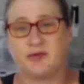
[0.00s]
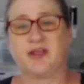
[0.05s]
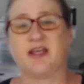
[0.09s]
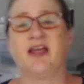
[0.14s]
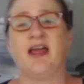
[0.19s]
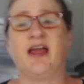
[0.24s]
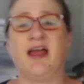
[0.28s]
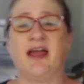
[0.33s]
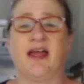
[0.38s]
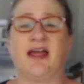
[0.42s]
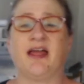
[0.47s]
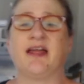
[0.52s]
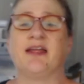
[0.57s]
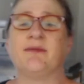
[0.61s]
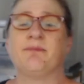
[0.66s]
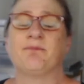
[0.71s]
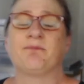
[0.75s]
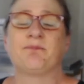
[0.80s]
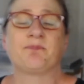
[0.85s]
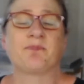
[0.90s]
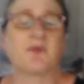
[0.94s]
Okay.
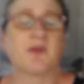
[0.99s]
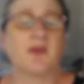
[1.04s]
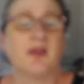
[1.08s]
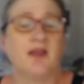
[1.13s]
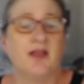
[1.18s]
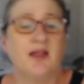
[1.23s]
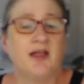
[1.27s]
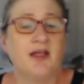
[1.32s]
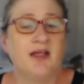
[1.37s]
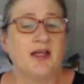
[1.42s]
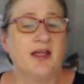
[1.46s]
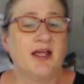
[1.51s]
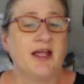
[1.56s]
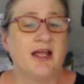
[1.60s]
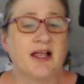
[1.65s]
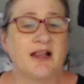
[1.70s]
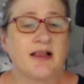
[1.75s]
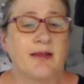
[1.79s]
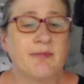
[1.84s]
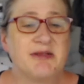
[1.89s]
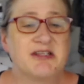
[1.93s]

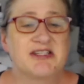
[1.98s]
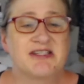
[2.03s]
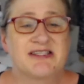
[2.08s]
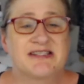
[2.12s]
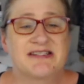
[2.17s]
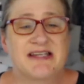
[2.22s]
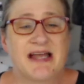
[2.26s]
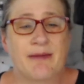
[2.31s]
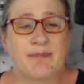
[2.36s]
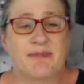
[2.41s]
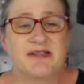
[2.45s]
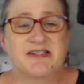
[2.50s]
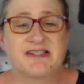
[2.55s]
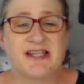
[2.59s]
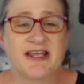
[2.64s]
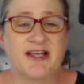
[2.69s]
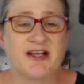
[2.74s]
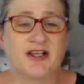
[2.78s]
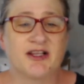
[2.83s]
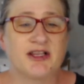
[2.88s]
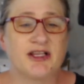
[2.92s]
Let me just stop and
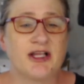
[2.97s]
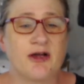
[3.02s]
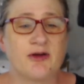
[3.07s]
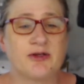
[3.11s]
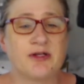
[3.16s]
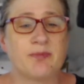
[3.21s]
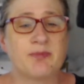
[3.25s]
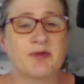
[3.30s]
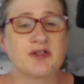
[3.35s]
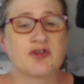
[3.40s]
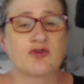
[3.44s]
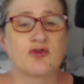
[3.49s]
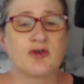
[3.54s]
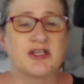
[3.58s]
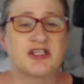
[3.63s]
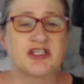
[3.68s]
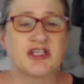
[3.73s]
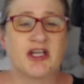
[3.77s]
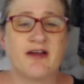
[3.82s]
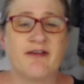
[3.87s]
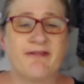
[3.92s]
say hello to
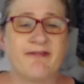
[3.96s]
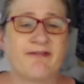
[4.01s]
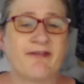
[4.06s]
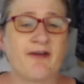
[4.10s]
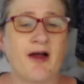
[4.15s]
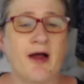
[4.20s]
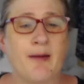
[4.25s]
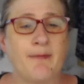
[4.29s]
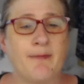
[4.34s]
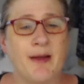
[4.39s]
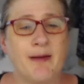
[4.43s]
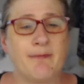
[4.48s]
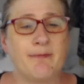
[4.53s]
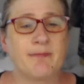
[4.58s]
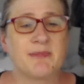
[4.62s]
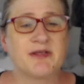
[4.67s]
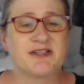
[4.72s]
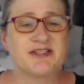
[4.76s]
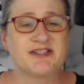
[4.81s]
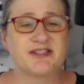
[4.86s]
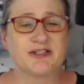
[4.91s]
Patricia from
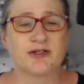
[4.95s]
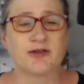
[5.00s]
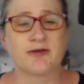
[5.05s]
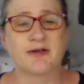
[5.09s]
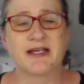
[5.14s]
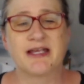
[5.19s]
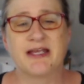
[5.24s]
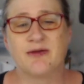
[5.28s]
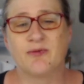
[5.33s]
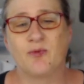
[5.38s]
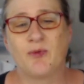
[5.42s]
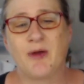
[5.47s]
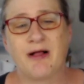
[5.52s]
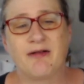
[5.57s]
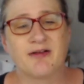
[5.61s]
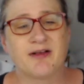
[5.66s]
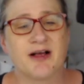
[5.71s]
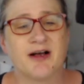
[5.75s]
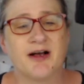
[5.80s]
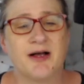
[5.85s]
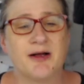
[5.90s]
Missouri.
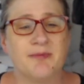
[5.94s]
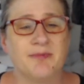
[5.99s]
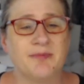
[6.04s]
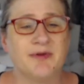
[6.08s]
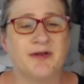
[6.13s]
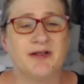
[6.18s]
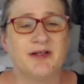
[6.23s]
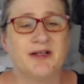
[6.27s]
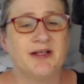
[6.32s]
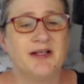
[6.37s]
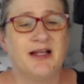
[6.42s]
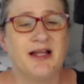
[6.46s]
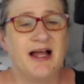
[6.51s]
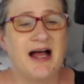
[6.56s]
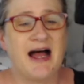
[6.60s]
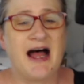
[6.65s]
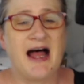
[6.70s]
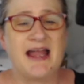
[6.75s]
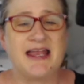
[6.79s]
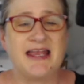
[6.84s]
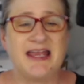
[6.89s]
Welcome.
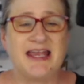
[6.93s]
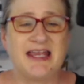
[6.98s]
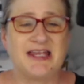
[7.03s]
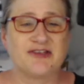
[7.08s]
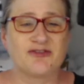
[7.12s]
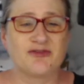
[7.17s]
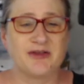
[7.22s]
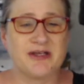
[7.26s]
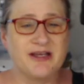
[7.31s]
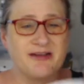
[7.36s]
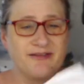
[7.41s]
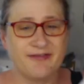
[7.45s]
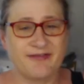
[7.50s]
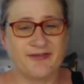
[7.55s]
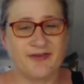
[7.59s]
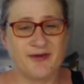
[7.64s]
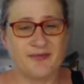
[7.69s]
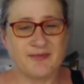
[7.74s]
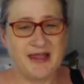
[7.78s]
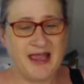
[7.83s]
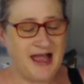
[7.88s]
Hi, Andrea
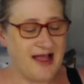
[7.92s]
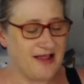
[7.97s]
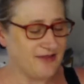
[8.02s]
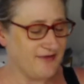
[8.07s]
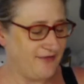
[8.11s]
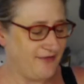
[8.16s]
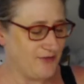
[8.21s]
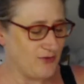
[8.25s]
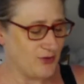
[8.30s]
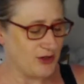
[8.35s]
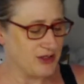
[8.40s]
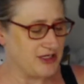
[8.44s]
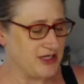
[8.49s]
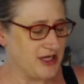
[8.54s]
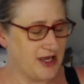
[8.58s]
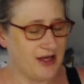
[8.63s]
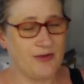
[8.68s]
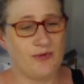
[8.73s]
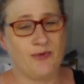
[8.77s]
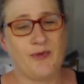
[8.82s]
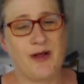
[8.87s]
from
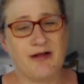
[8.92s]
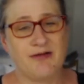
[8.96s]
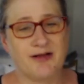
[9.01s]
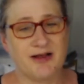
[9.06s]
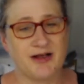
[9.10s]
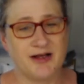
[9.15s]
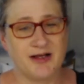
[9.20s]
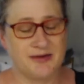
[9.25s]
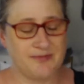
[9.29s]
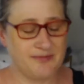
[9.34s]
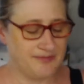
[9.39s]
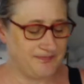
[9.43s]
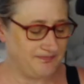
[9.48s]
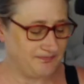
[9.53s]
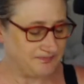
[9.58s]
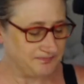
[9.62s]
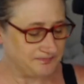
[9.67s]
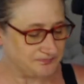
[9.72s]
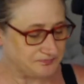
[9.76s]
California. Welcome.